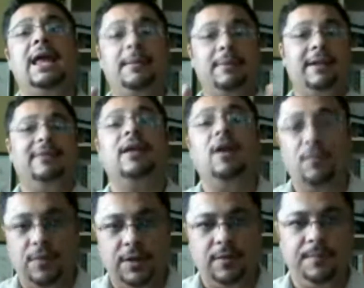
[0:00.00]
and I'm gonna
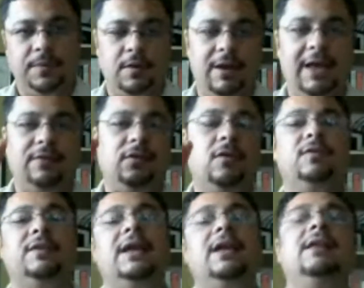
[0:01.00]
sell for you. All right,
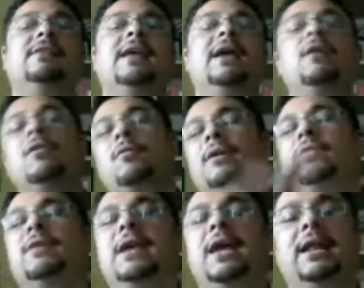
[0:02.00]
so stay all the way
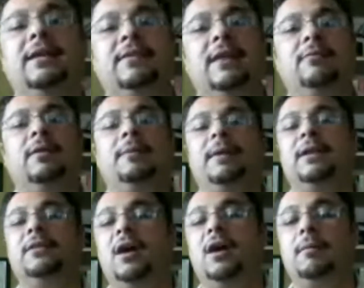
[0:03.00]
to the end, because that's what I'm
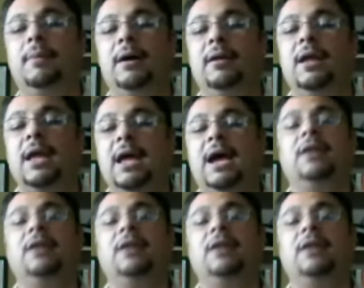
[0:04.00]
gonna talk about.